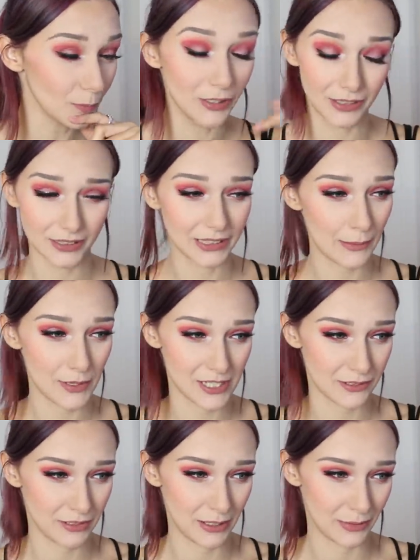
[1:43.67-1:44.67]
well, let me
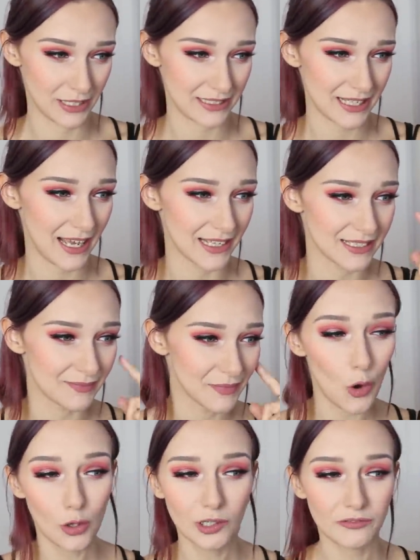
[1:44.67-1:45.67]
just read what he says.
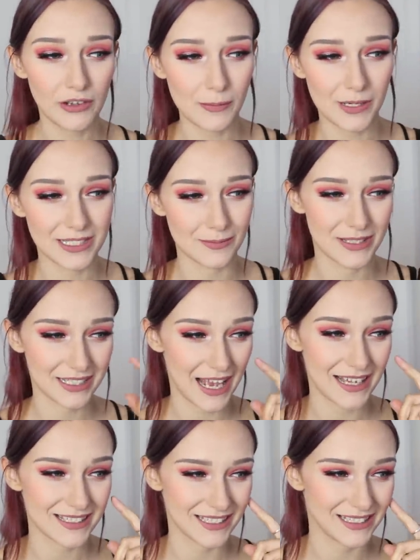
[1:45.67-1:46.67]
All feminism is
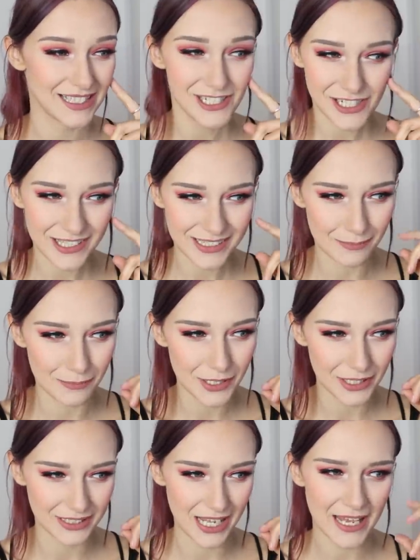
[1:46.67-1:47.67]
cancer t shirts and
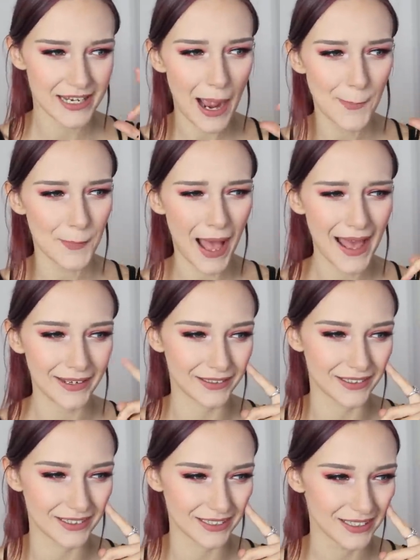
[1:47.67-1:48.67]
mugs are now
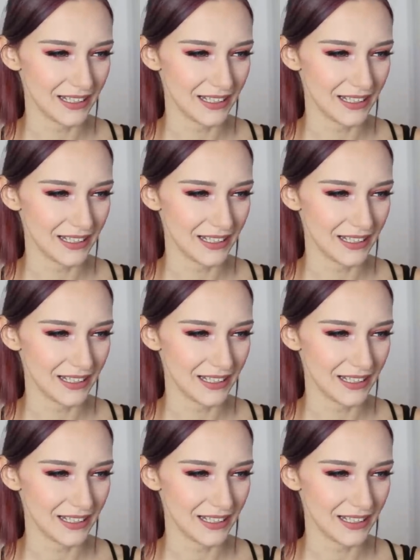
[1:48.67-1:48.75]
banned.